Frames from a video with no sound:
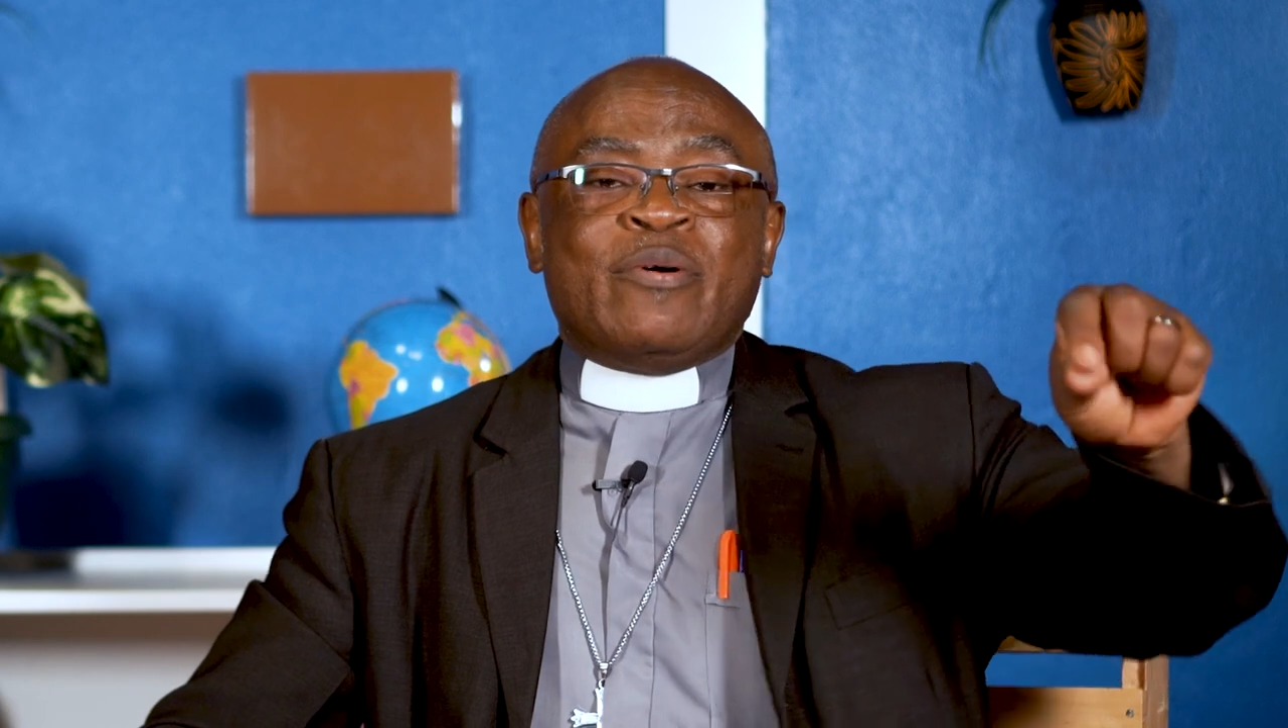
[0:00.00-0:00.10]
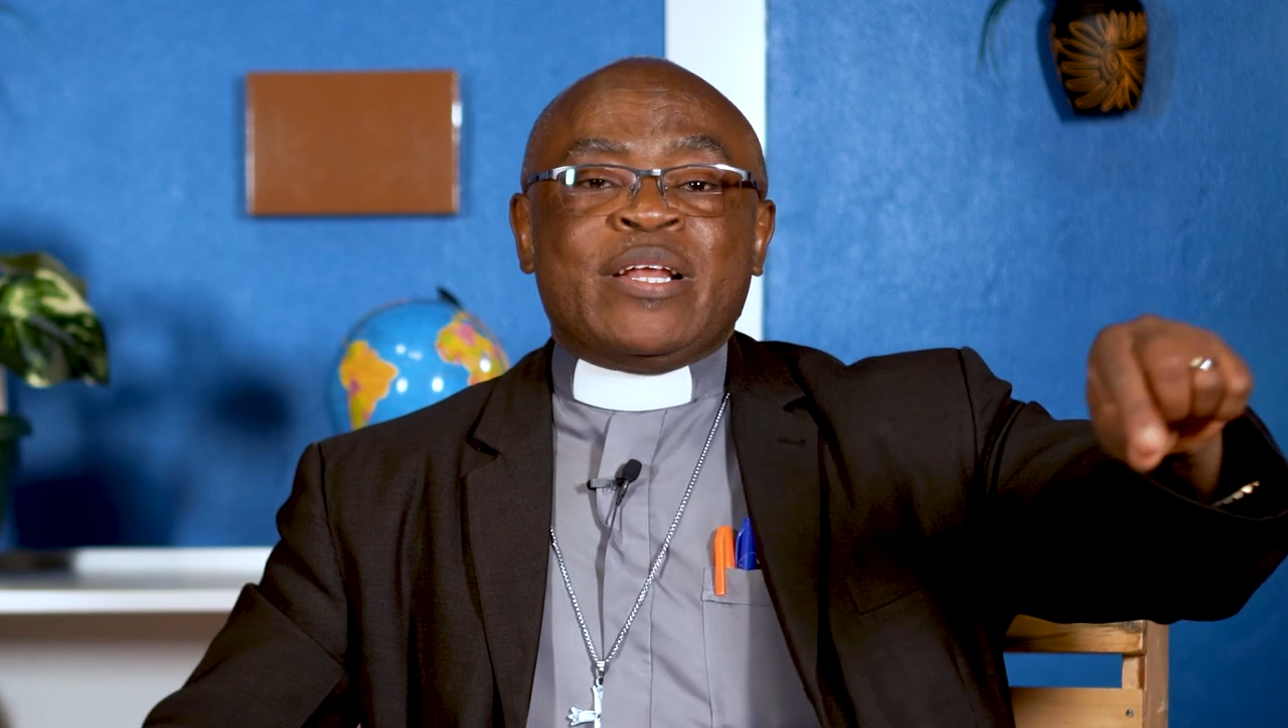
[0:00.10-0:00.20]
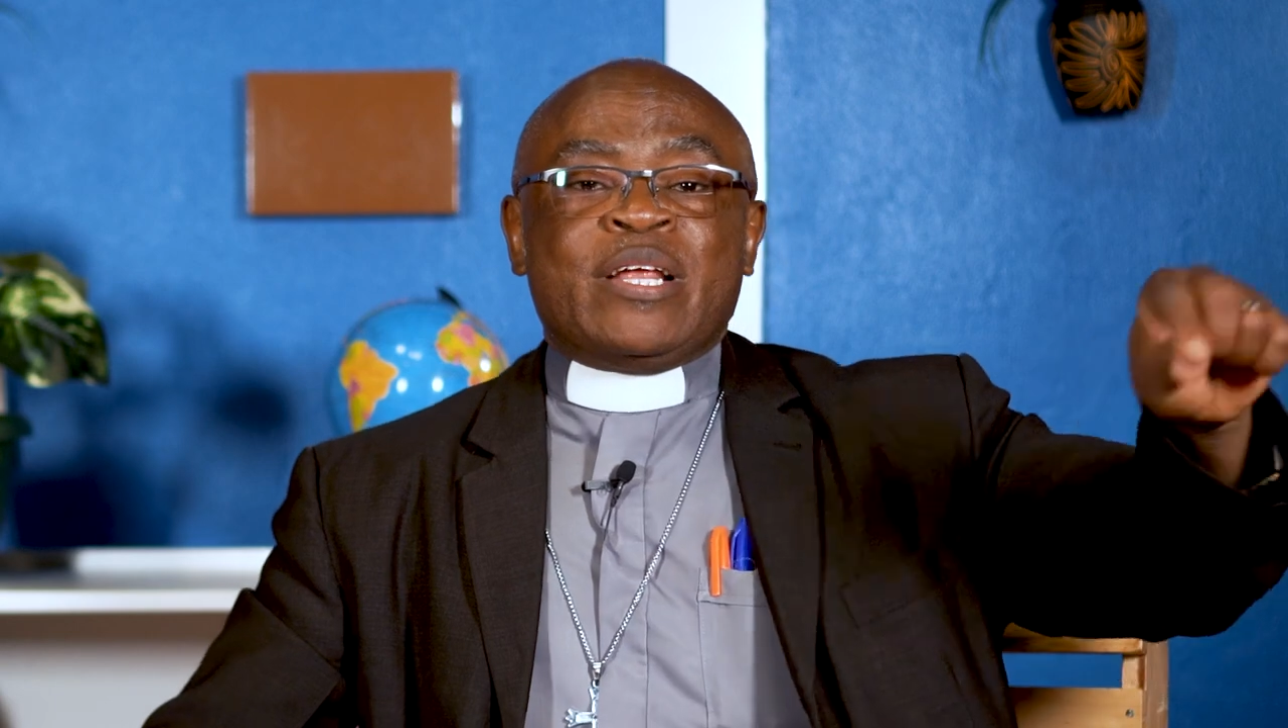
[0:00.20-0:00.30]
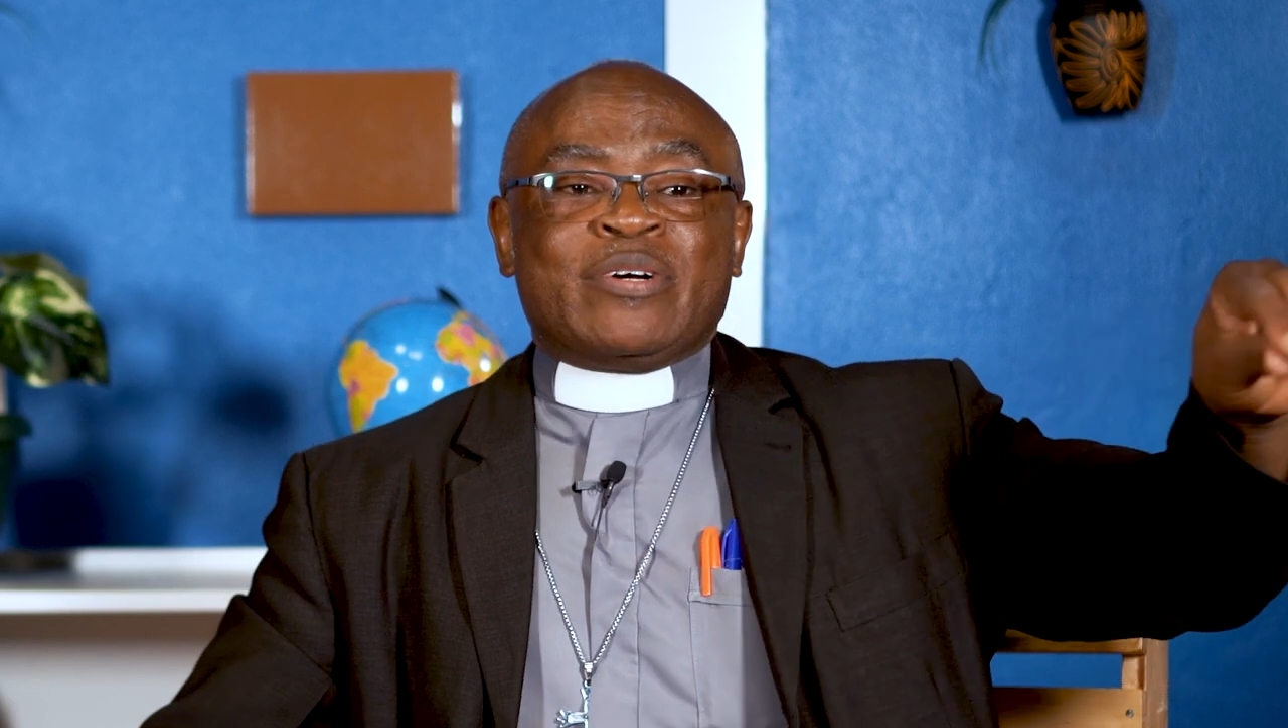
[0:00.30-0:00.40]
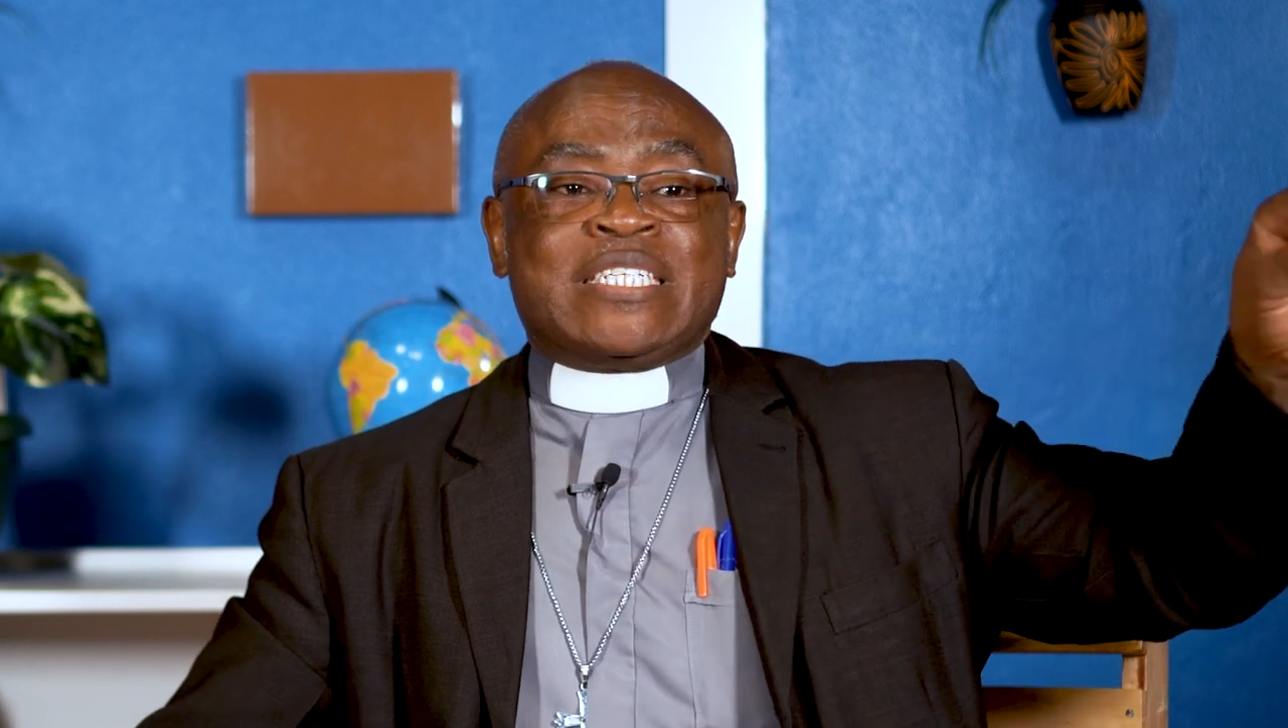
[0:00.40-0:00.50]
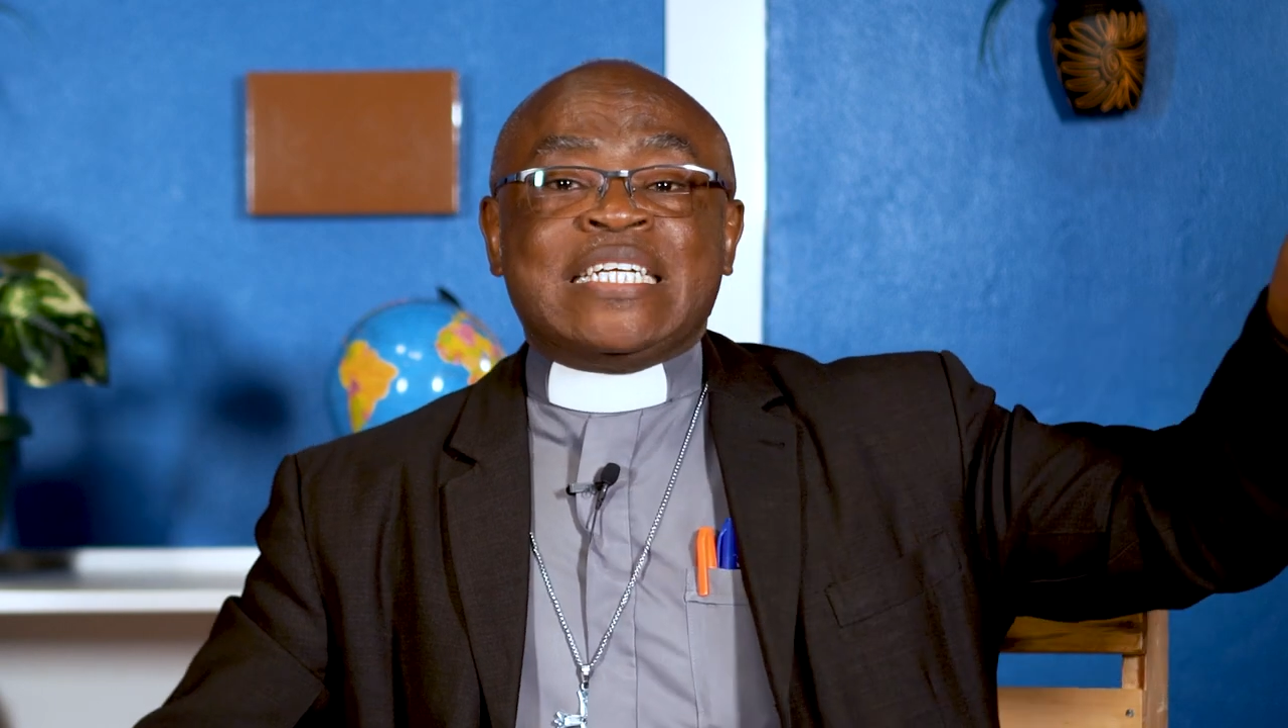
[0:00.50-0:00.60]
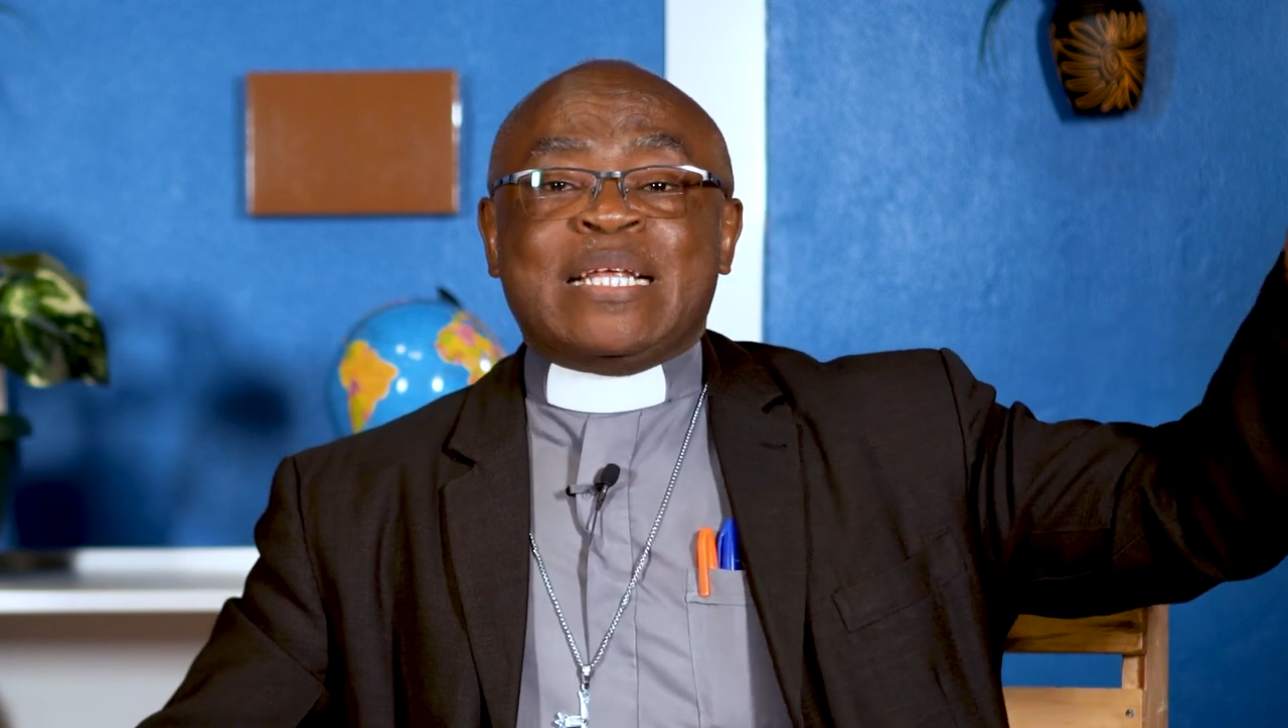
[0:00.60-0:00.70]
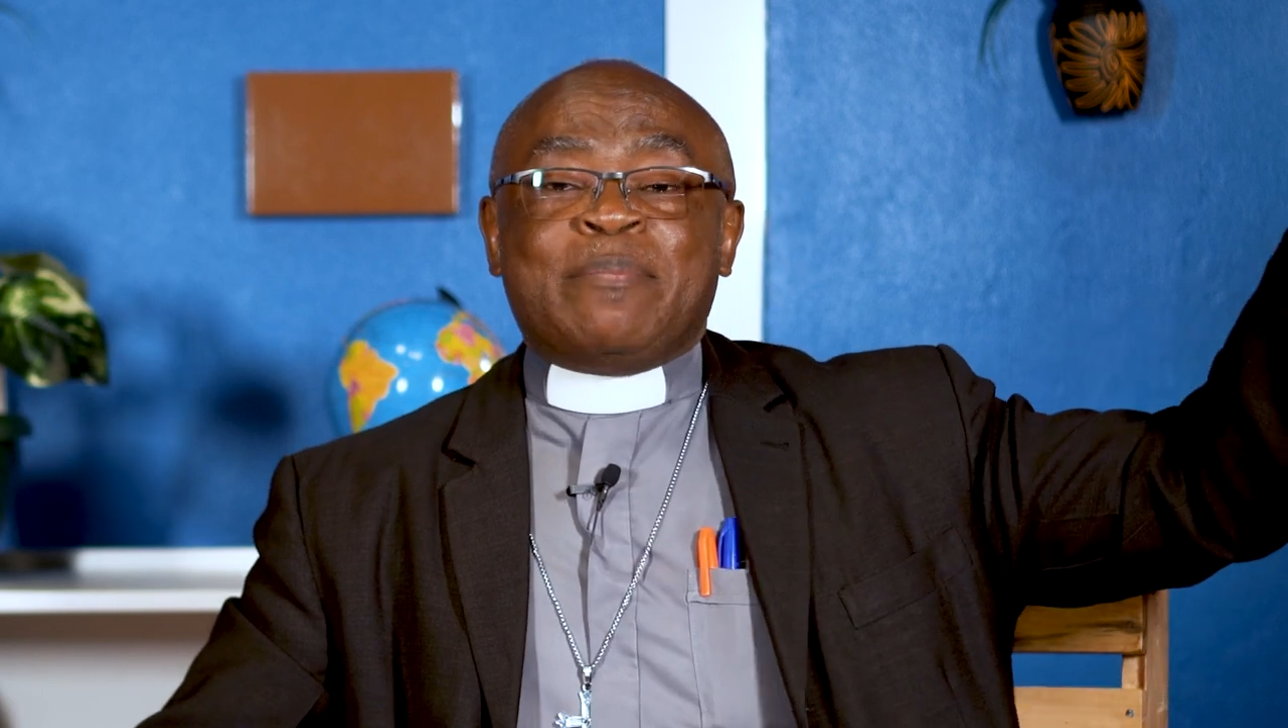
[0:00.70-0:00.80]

while he was still in the